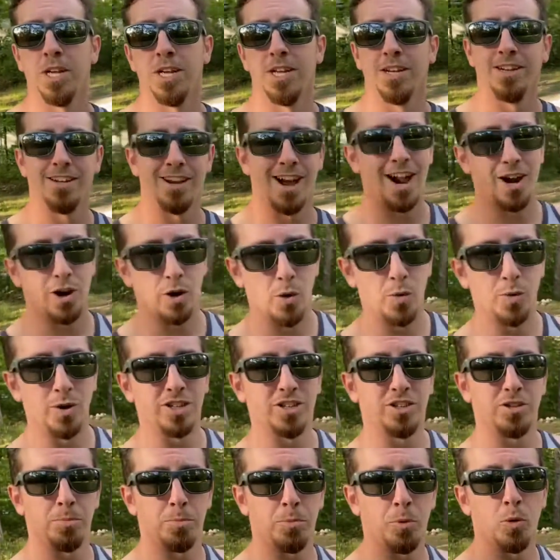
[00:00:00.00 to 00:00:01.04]
not always
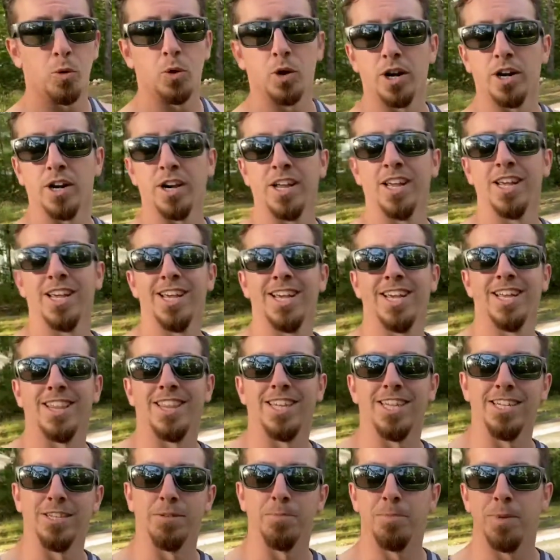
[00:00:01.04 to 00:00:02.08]
support
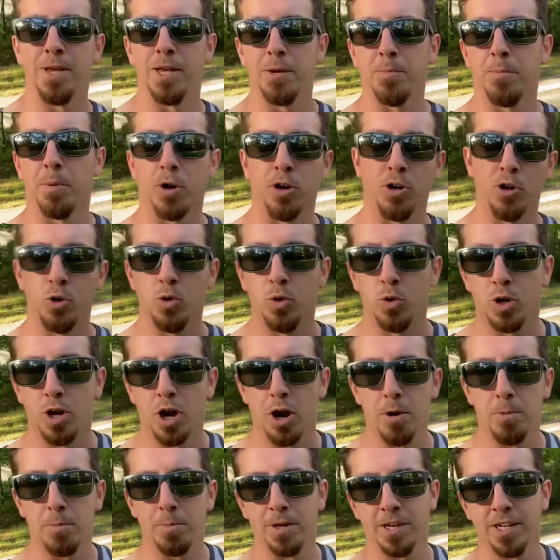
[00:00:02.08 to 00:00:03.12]
these big Purdue
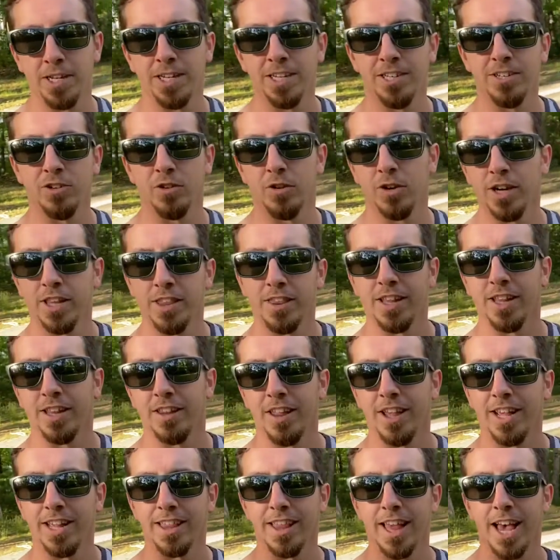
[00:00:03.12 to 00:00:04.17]
companies or anything
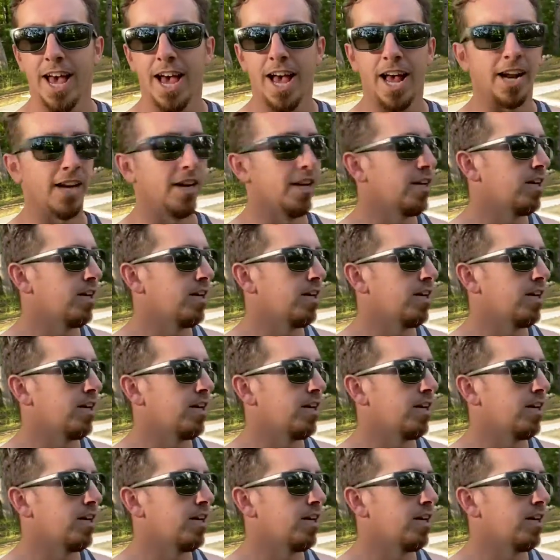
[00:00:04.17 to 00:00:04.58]
like that,